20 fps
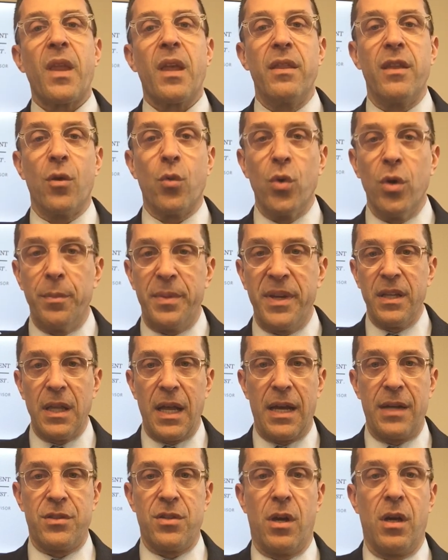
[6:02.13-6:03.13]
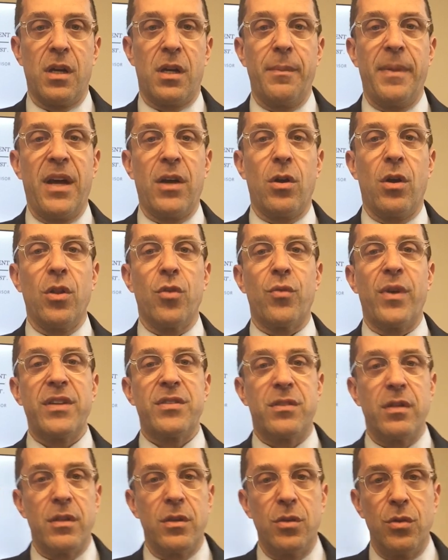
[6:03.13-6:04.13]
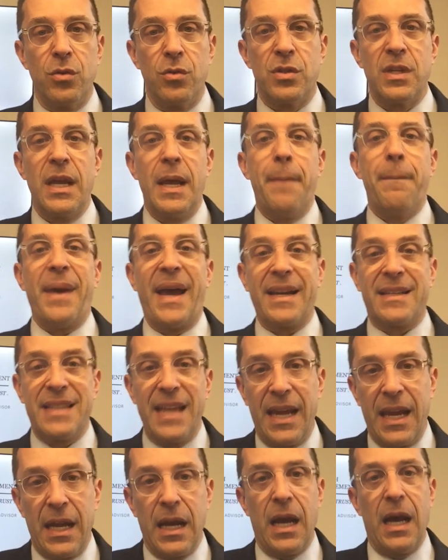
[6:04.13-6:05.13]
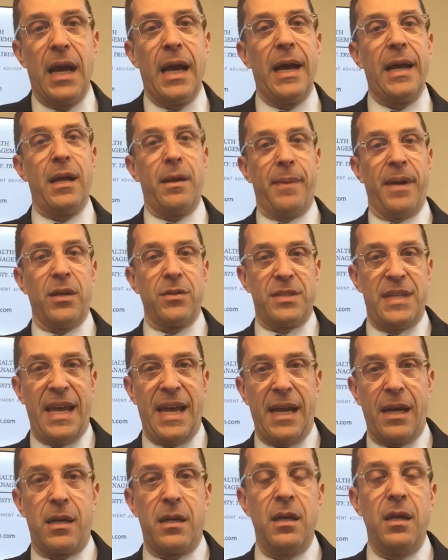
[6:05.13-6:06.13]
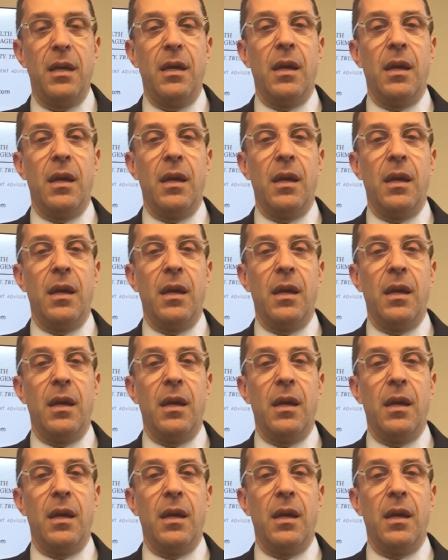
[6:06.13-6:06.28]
There will lot of talk about all the rest of the news, back to AI and about tech.